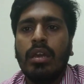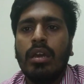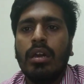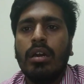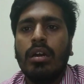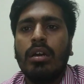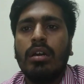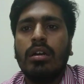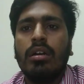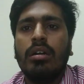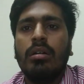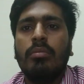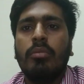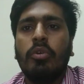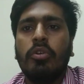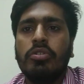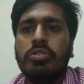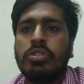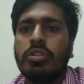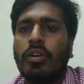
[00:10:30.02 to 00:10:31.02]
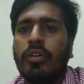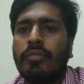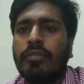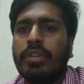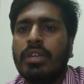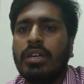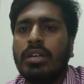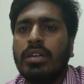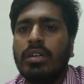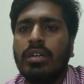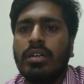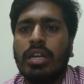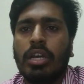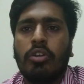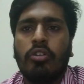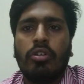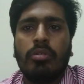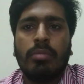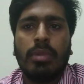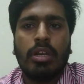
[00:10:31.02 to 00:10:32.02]
Most of the
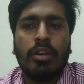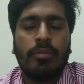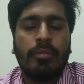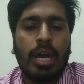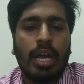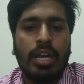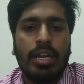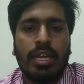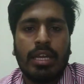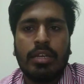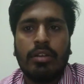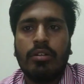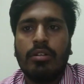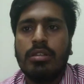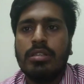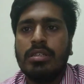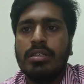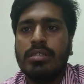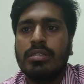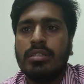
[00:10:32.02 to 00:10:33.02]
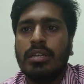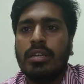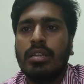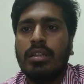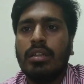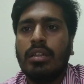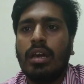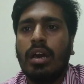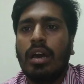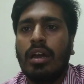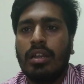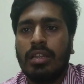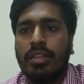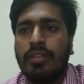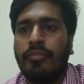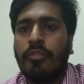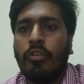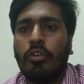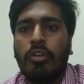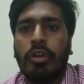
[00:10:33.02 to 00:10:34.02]
recruitment of biotechnologists are in the
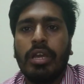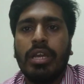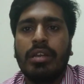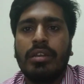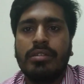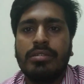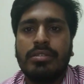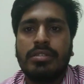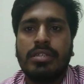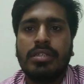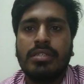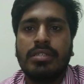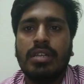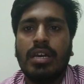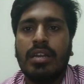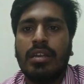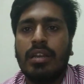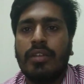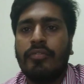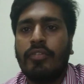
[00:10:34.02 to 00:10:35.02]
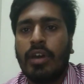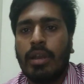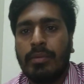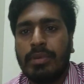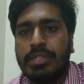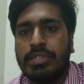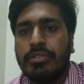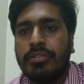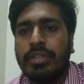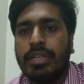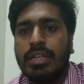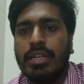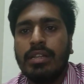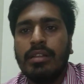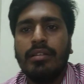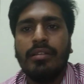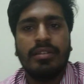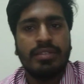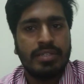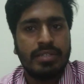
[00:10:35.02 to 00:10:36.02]
following industries, that are
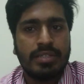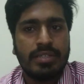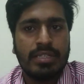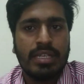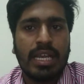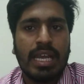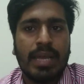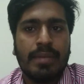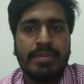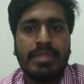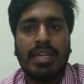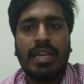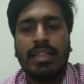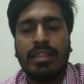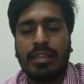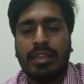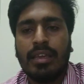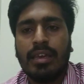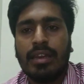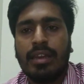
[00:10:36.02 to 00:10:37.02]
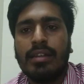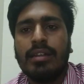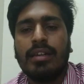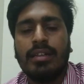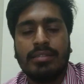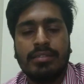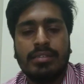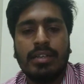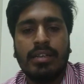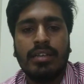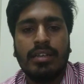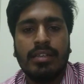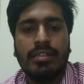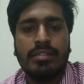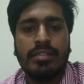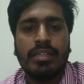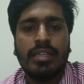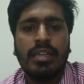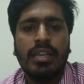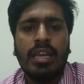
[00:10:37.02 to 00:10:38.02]
pharmaceutical, research labs, healthcare, and
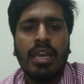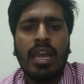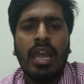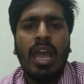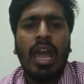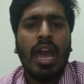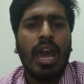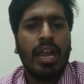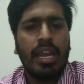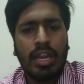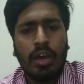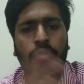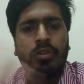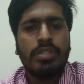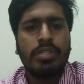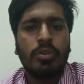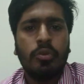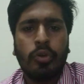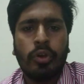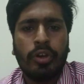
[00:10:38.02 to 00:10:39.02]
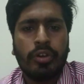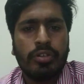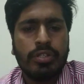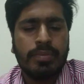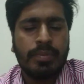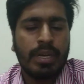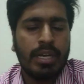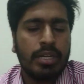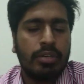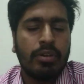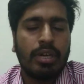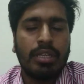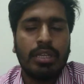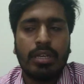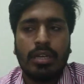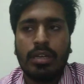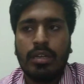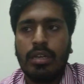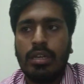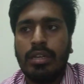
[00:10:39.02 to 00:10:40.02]
consultancy. And now it's going to spread to
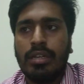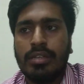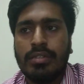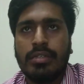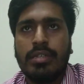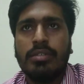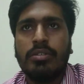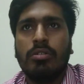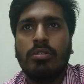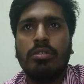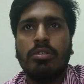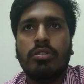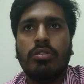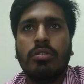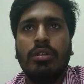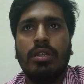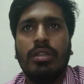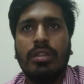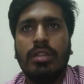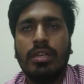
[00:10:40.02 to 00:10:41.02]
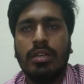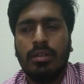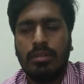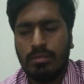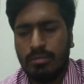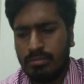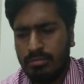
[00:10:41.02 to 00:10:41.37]
other industries also. In the